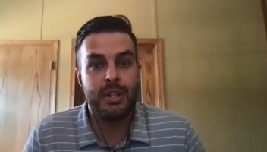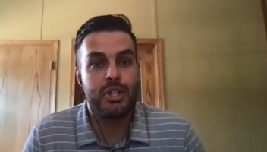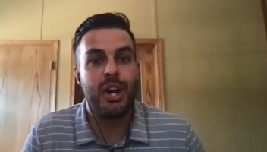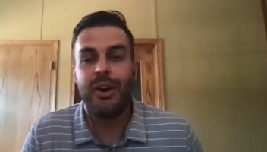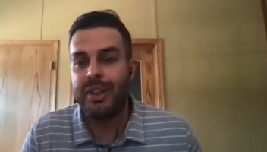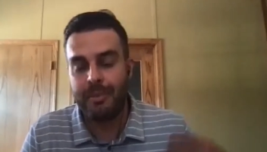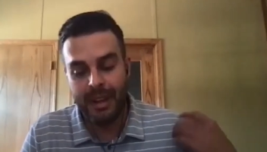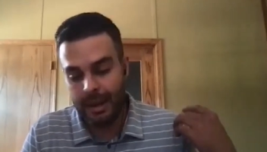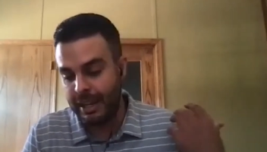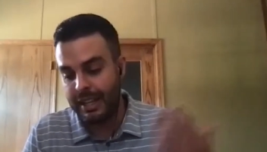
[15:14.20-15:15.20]
show them.
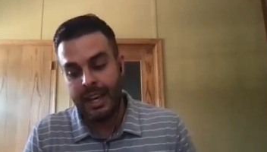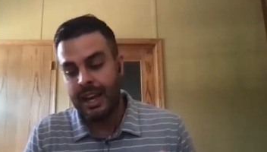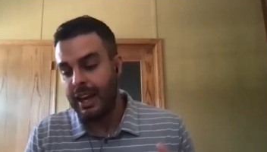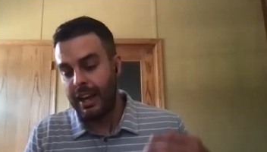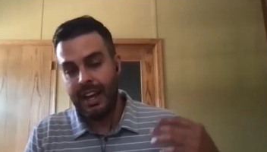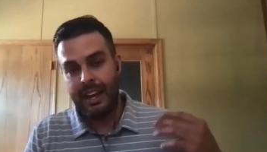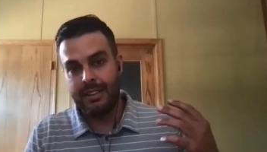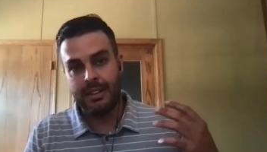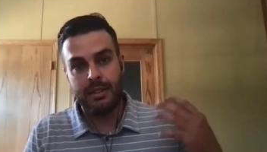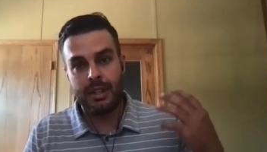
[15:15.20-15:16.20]
I mean,
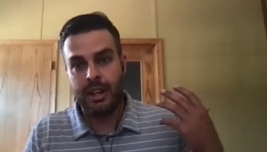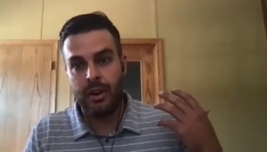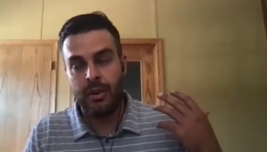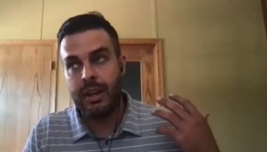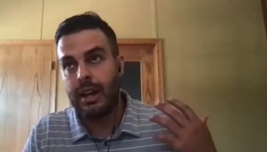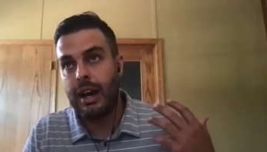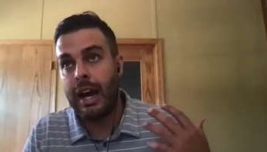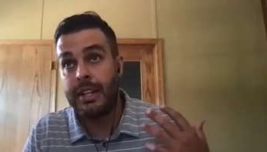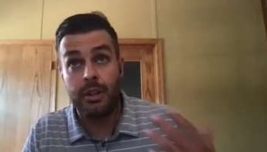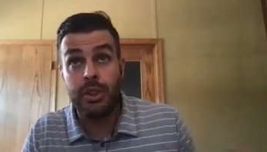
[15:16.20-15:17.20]
you know,
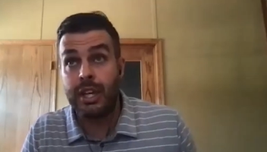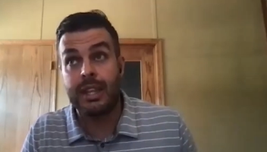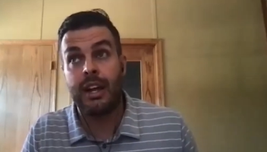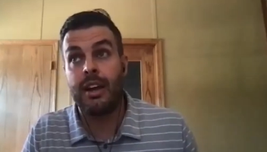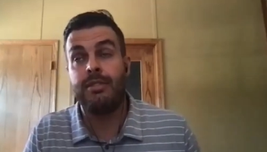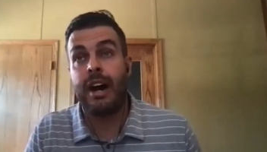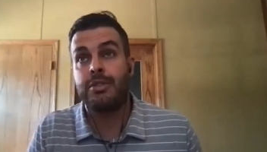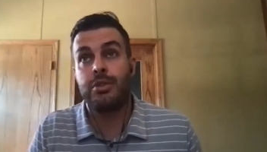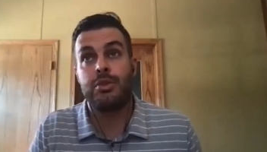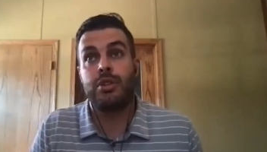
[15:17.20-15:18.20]
I do think that
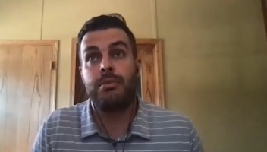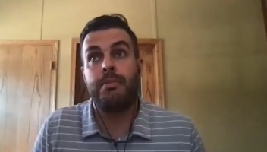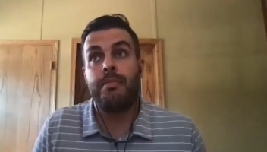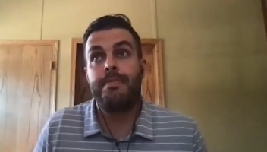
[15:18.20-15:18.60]
advisors should